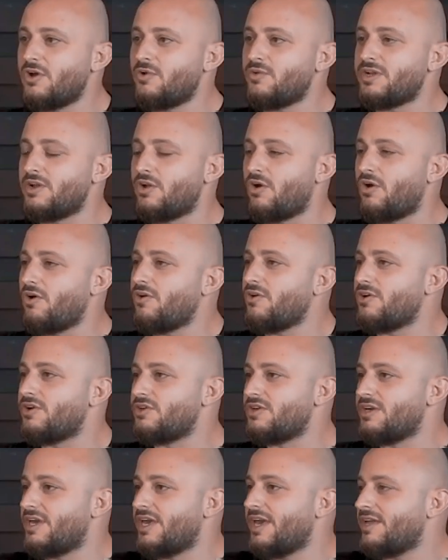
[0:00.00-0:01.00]
to go in
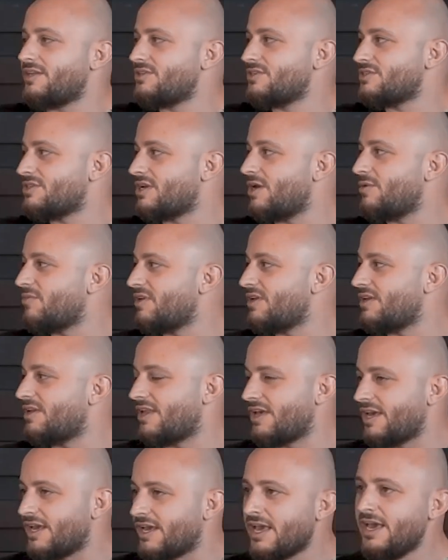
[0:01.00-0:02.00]
hard. You can't just come
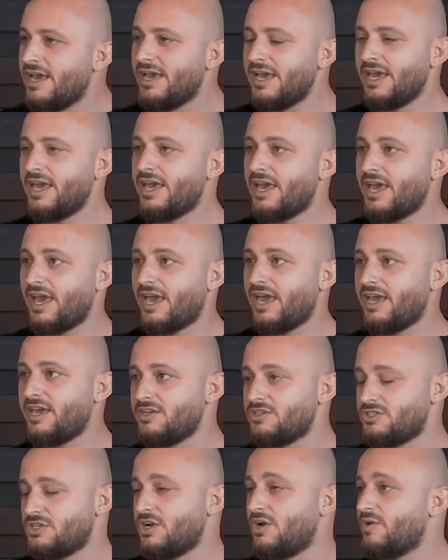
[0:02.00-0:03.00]
in like,
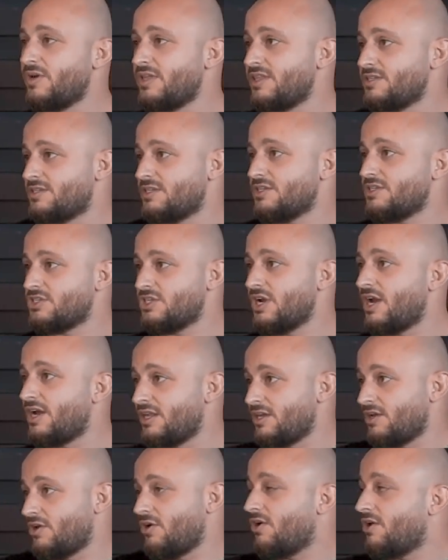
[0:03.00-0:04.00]
hey, Joey, this is
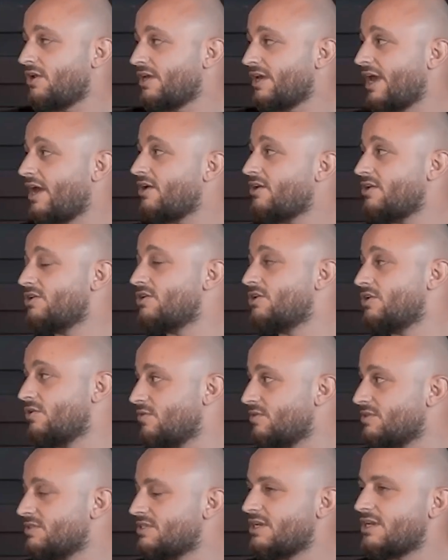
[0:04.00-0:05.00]
Johnny calling. How you
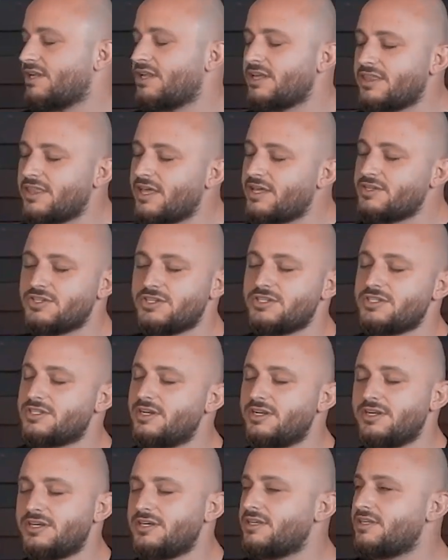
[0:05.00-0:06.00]
doing today? Like, that's
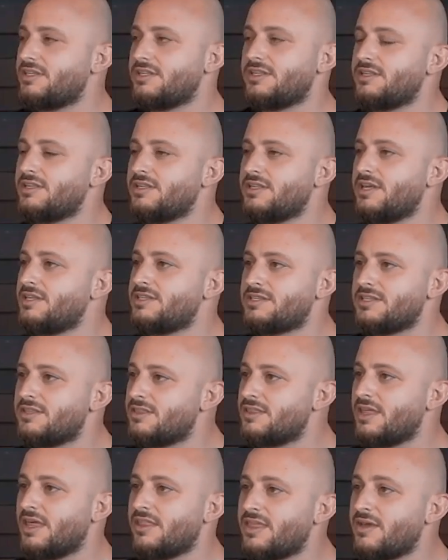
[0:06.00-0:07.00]
just gonna,
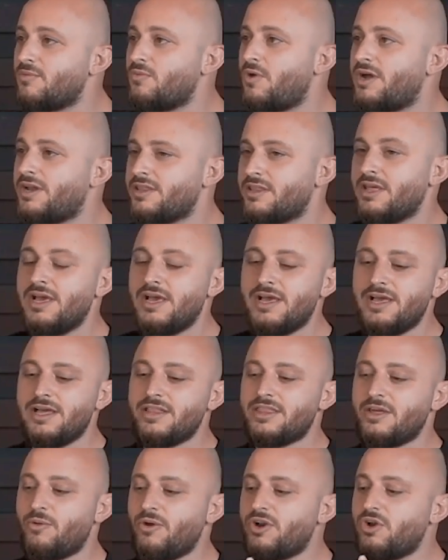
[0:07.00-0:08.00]
they want
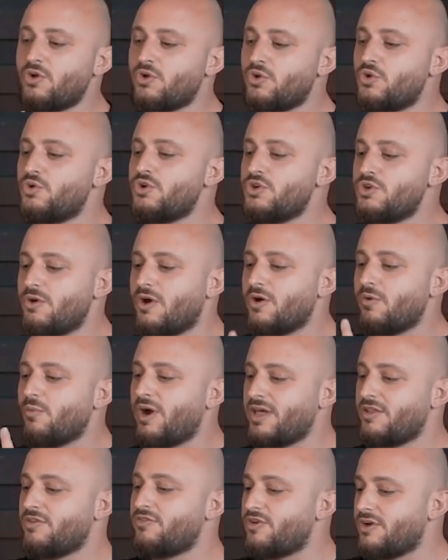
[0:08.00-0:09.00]
to know who you are.
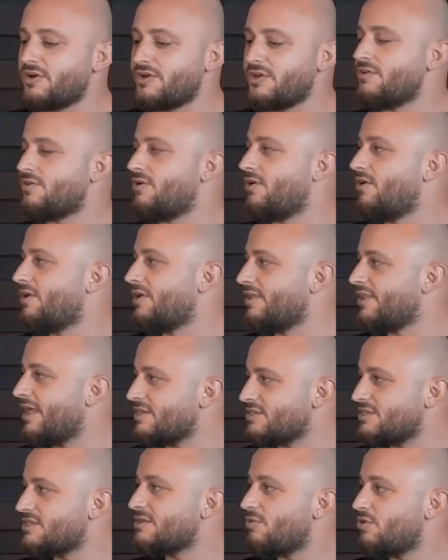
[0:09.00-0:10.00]
Why the fuck are you calling?
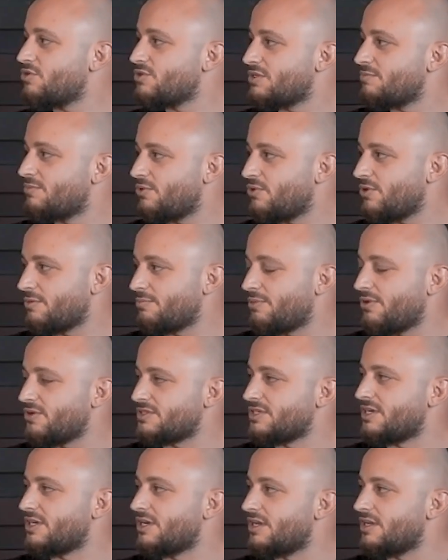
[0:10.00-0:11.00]
That's the most important
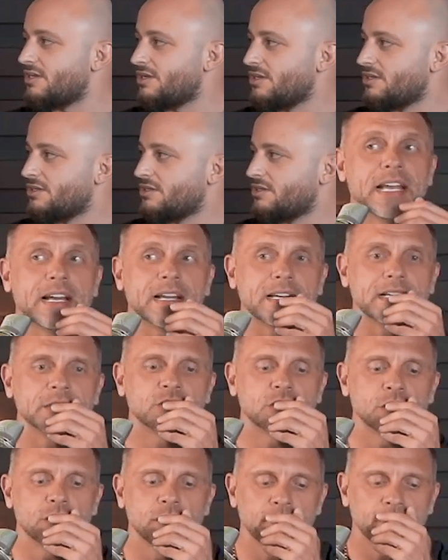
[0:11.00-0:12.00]
part to hit. Yeah,
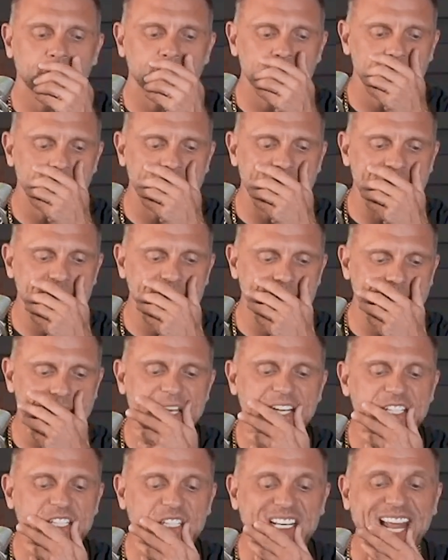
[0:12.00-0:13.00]
and two, for you guys and
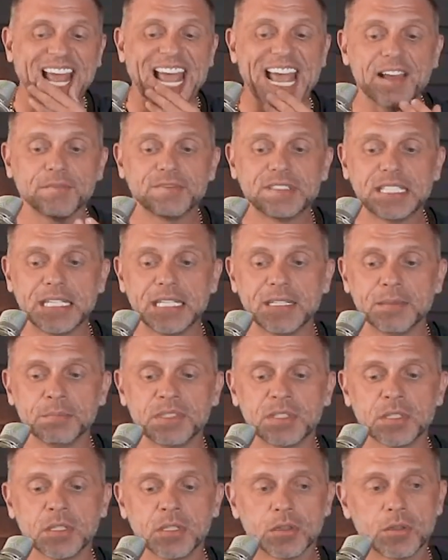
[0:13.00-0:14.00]
gals that have
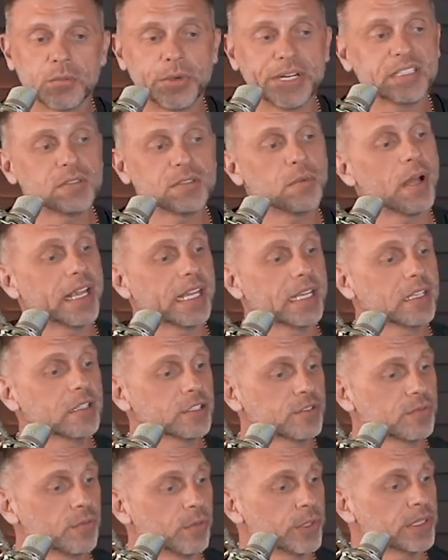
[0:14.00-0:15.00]
teams, the reason why
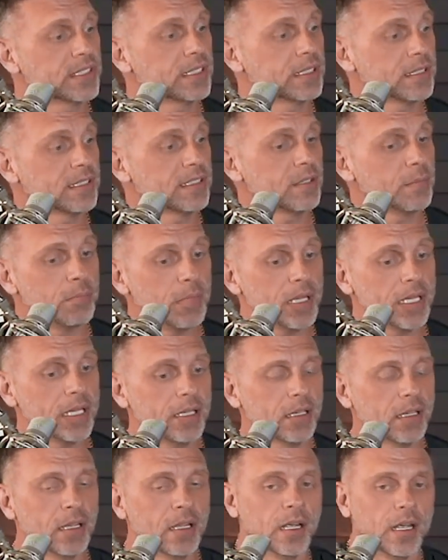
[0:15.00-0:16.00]
English fluency to
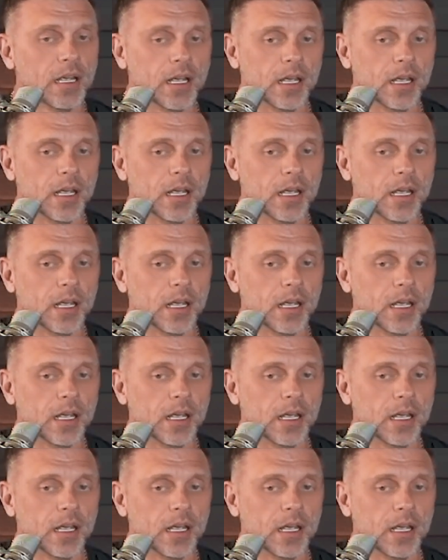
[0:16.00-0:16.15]
me,